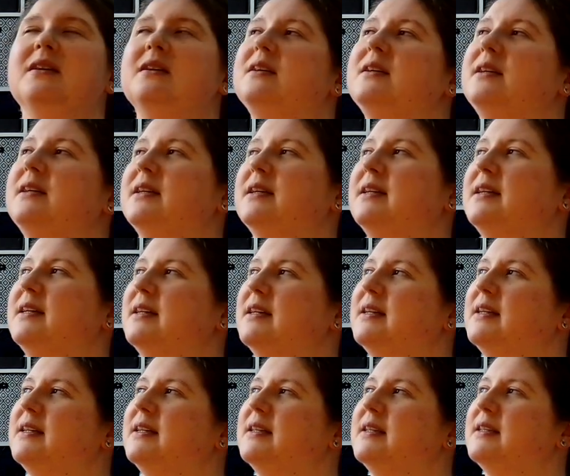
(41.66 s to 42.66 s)
It
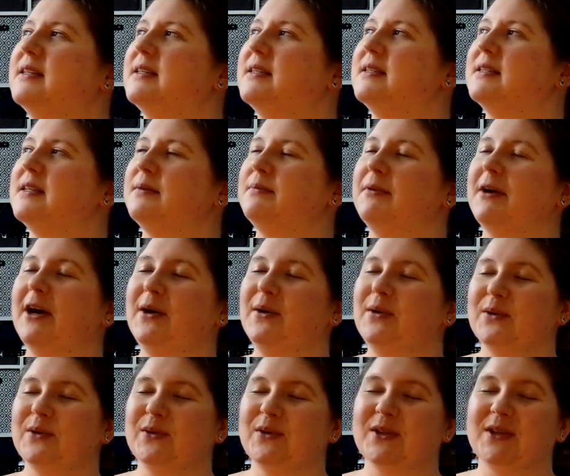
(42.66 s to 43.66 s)
is
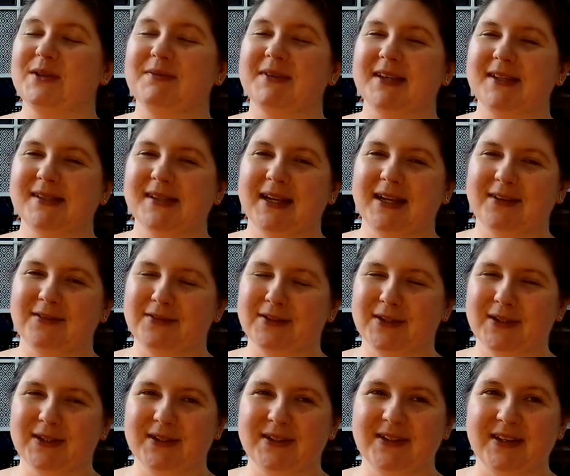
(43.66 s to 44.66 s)
about
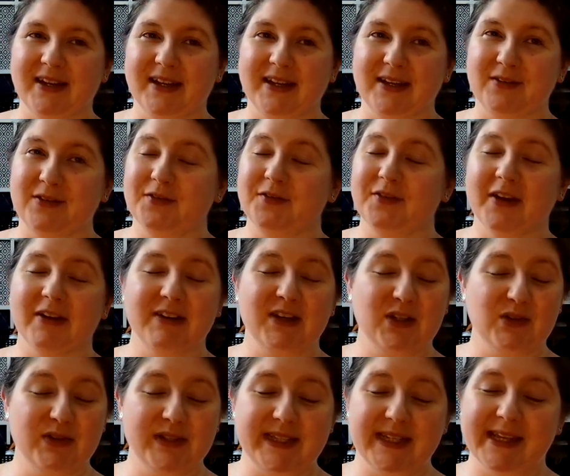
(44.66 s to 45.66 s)
11:15. I have a very
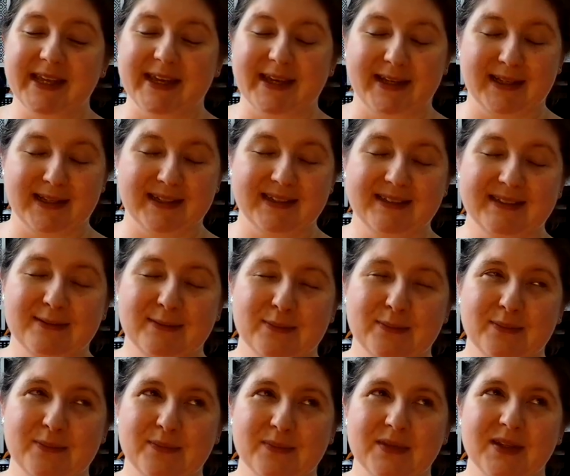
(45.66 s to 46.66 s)
noisy cat.
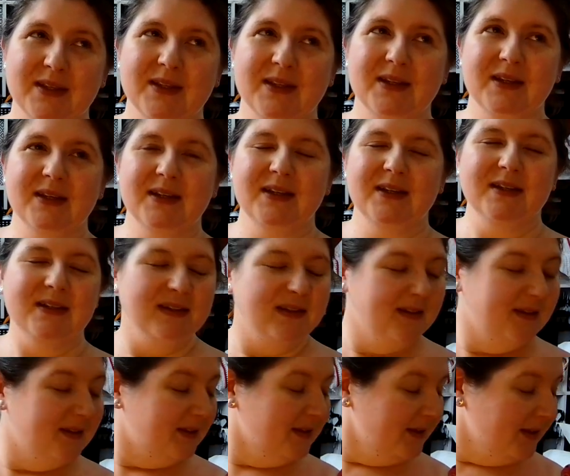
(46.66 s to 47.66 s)

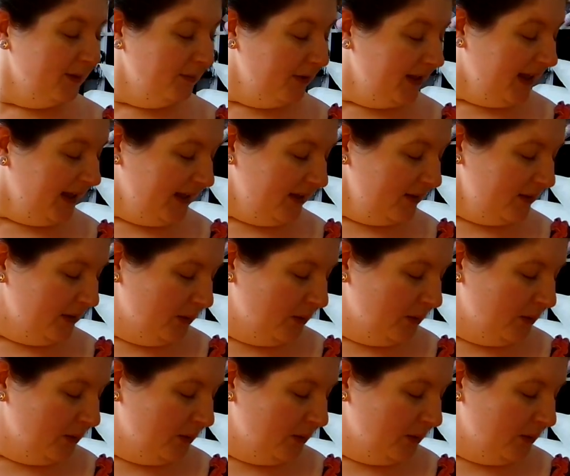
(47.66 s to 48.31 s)
Come on then.